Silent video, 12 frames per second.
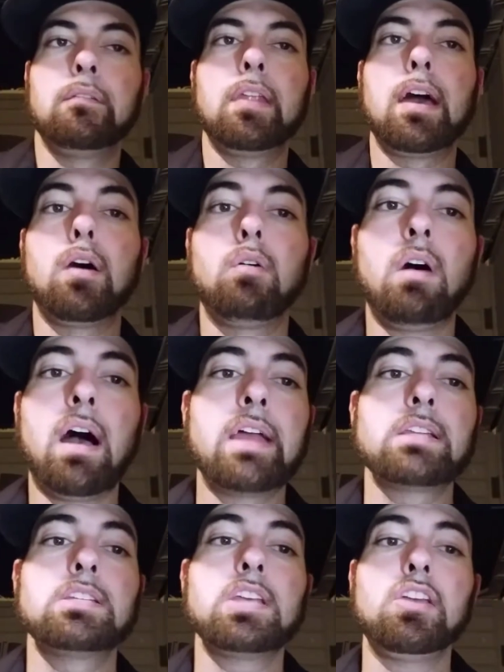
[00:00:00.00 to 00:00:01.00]
Now,
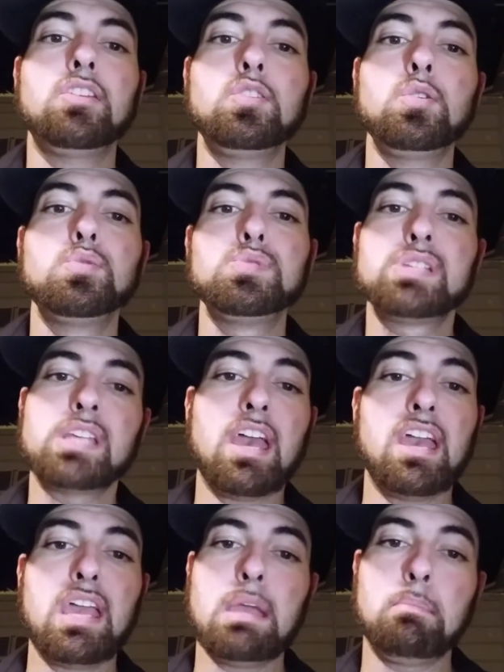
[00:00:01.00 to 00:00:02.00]
I did use
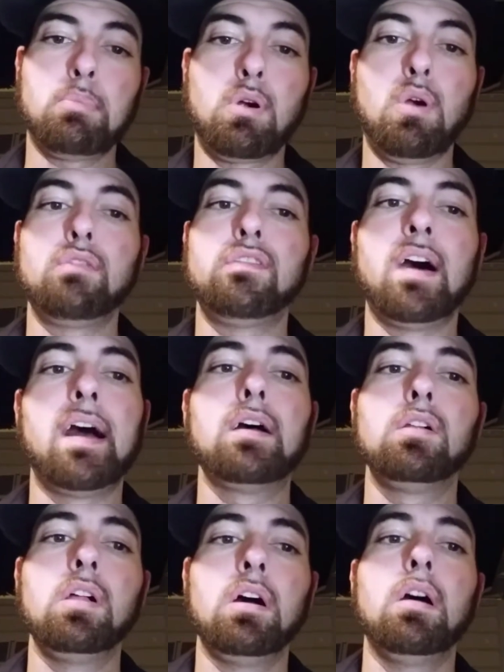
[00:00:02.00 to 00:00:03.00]
a
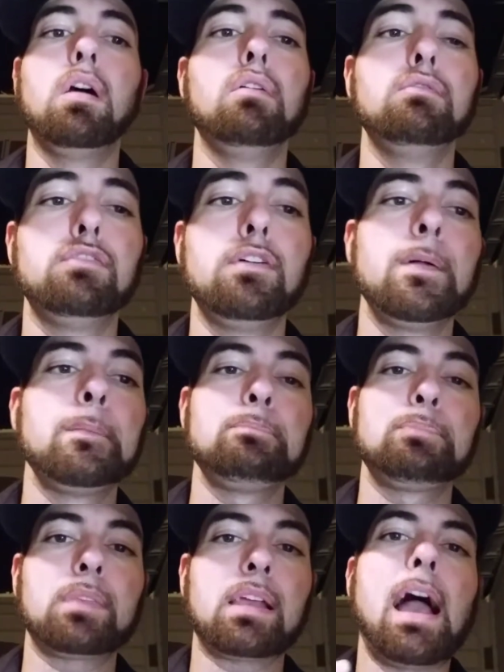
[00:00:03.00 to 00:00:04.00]
profile of
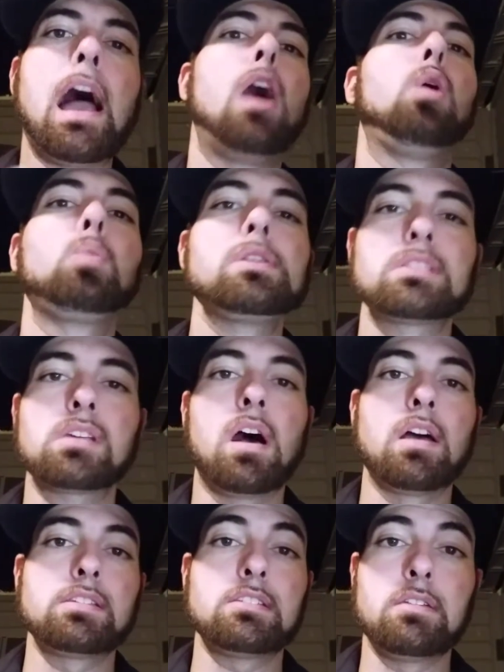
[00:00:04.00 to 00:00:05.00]
how
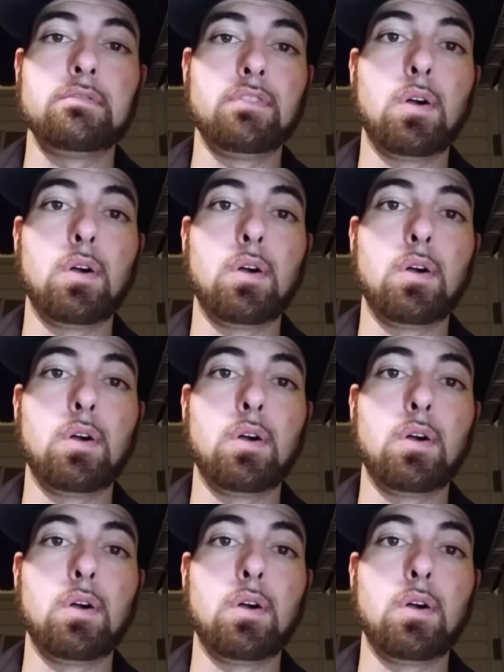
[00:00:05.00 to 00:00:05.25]
Wisconsin